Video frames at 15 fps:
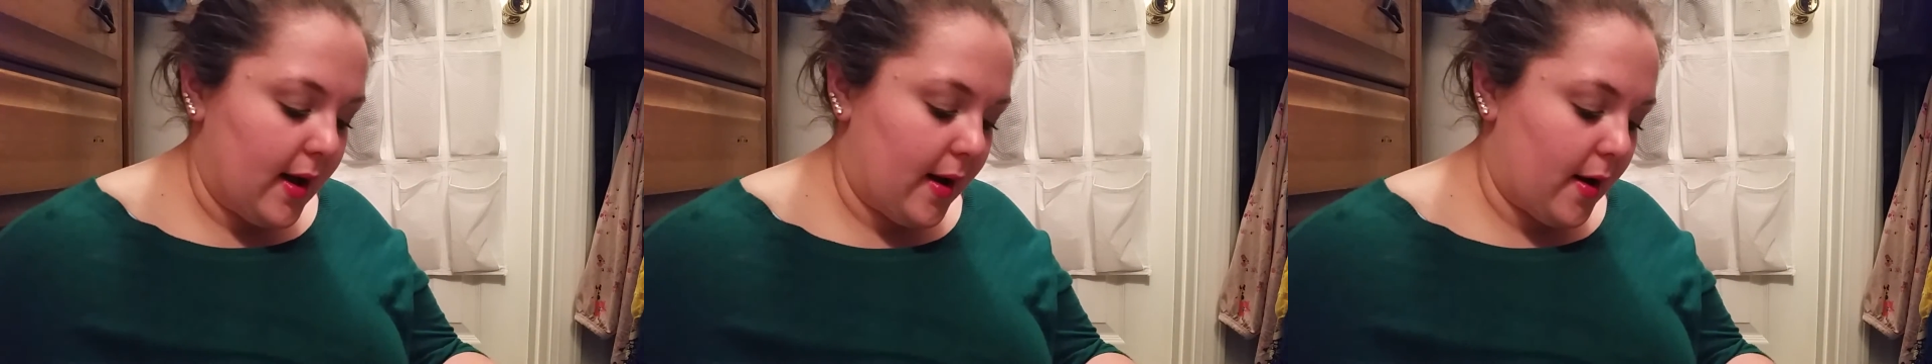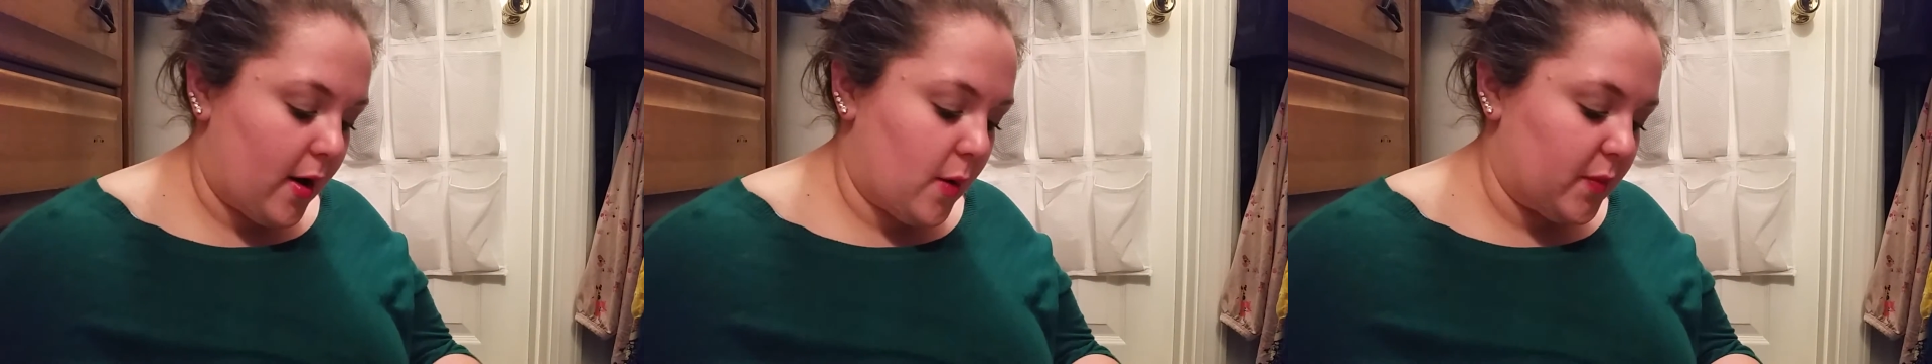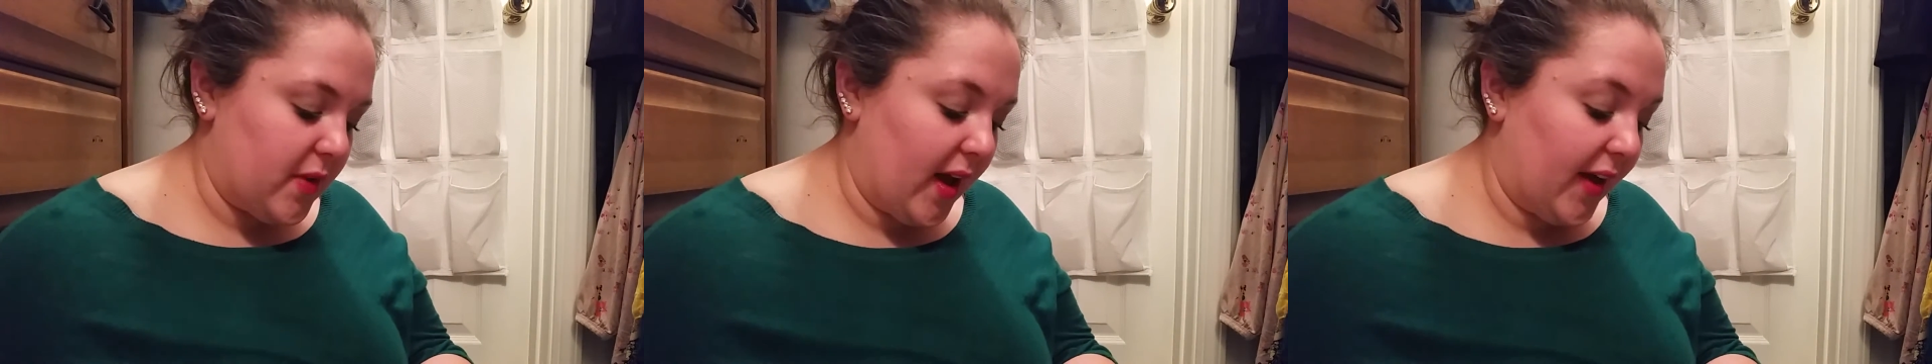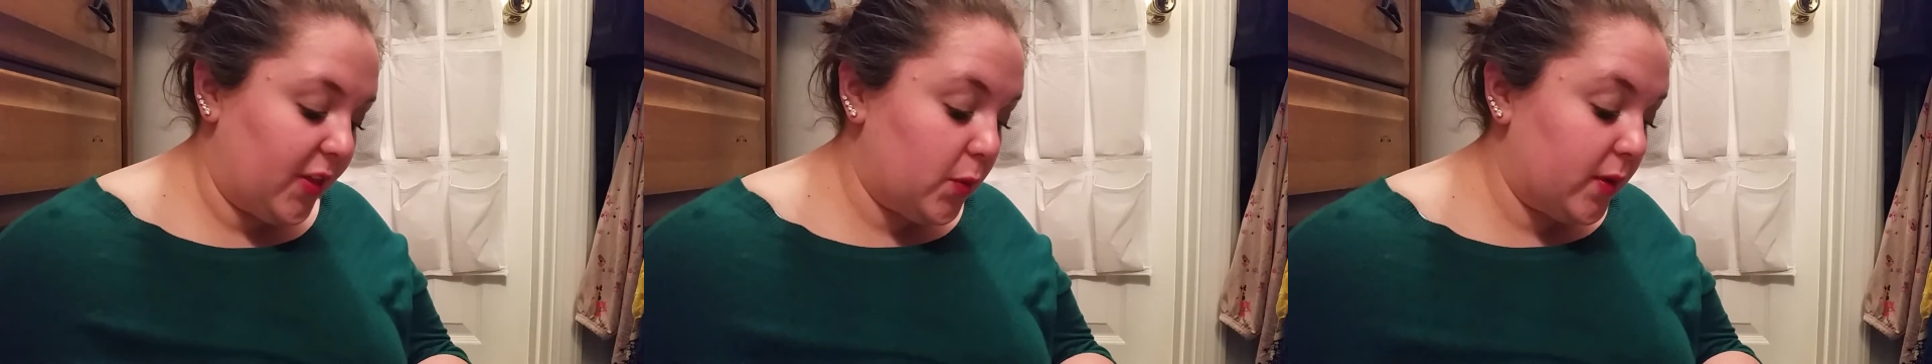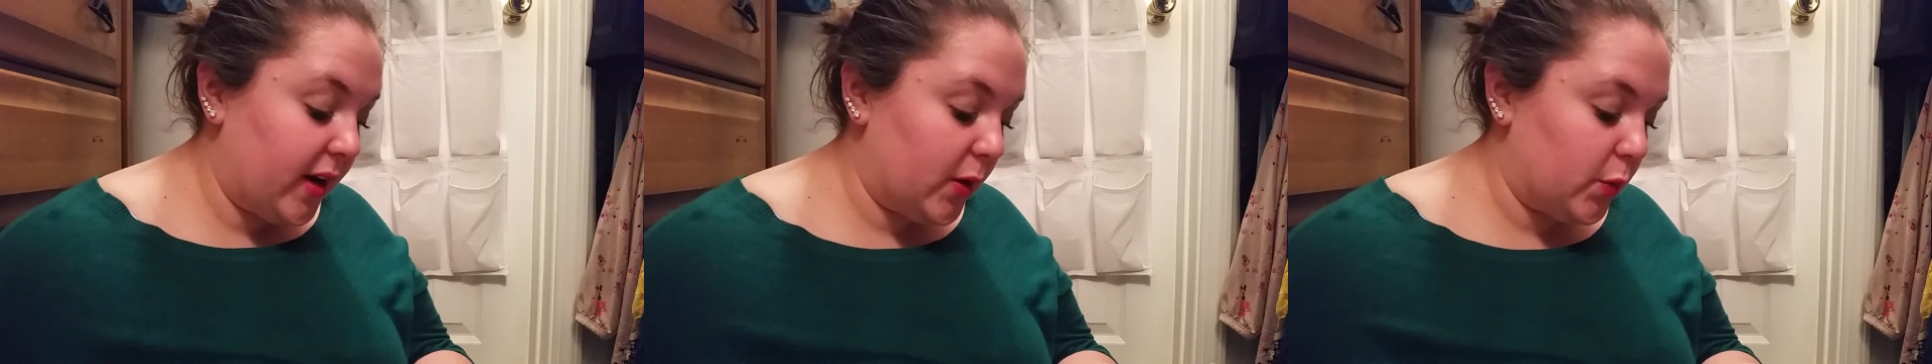The other
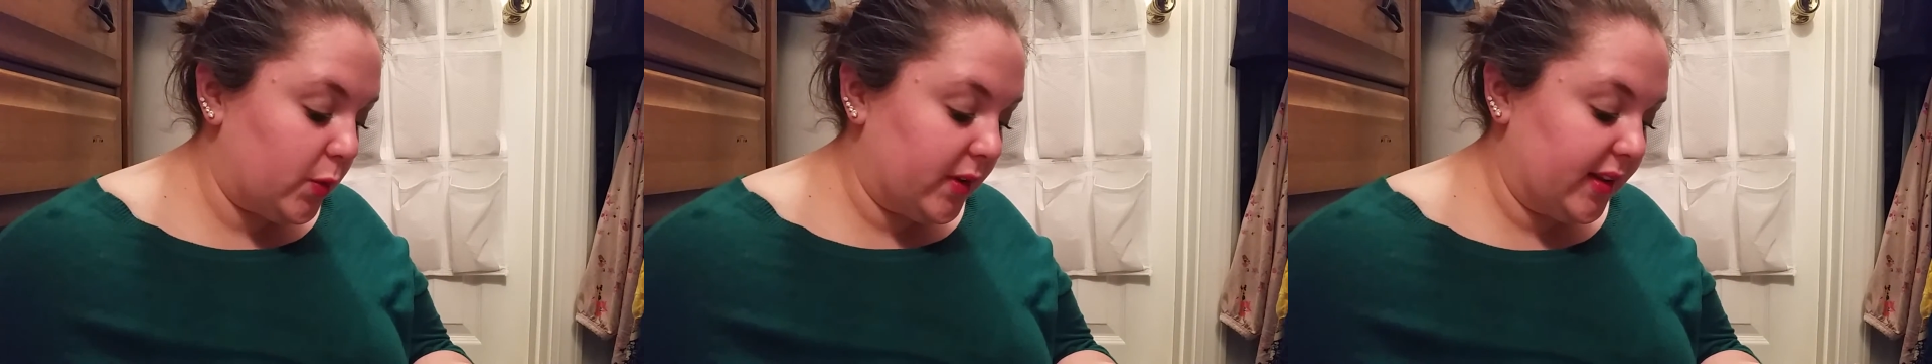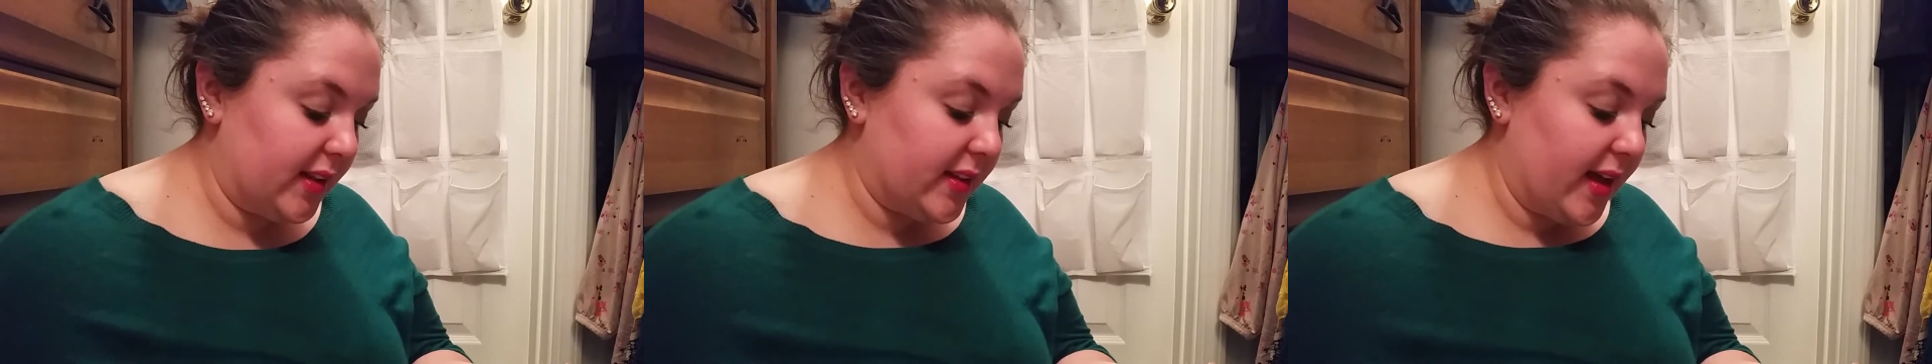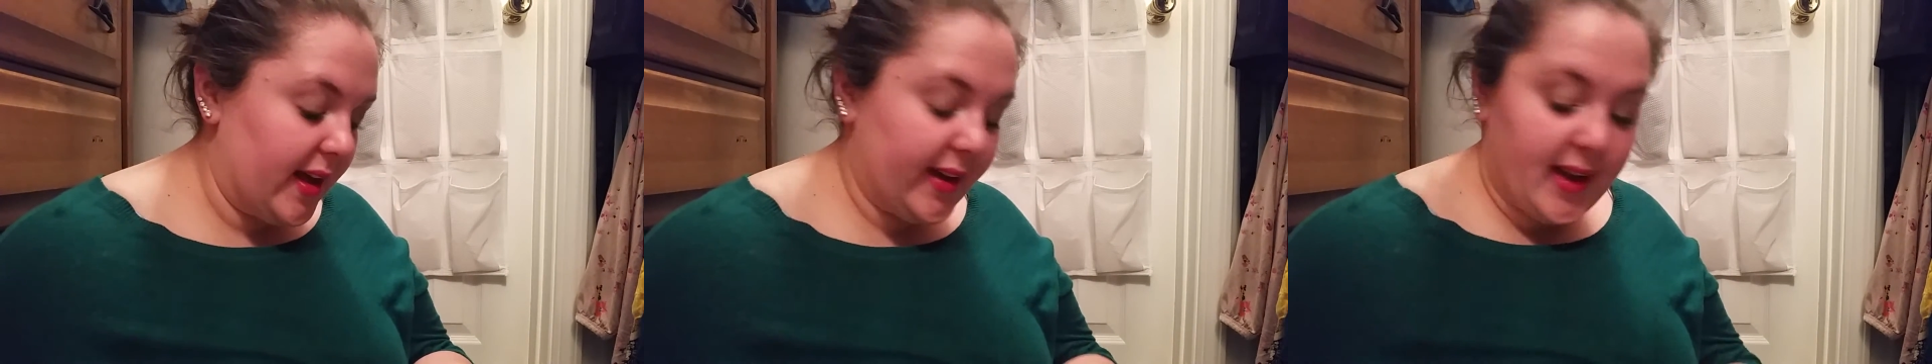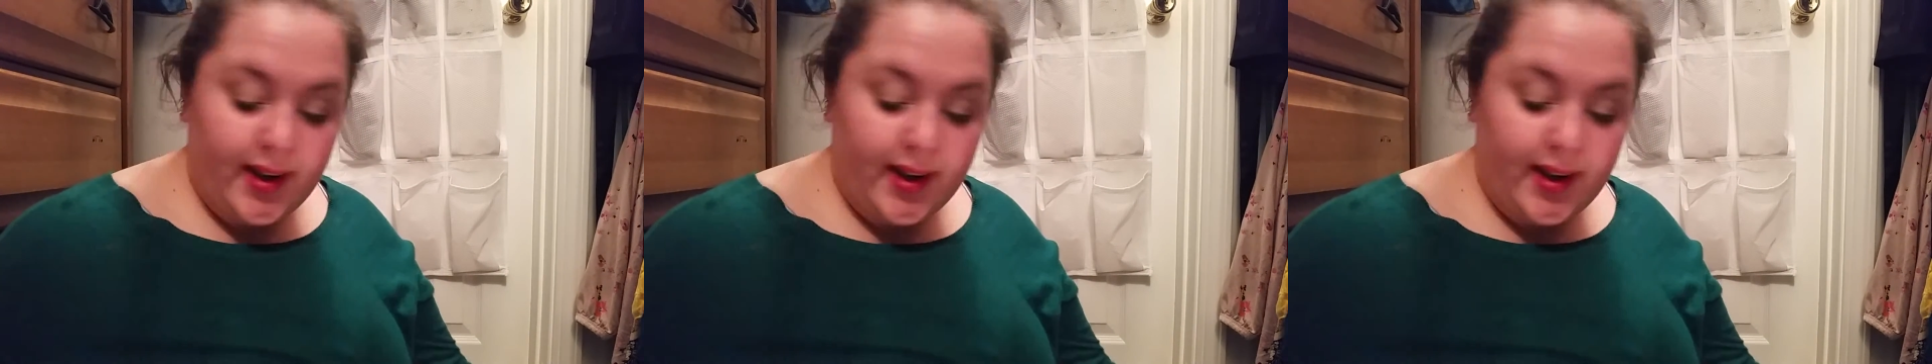one I really like,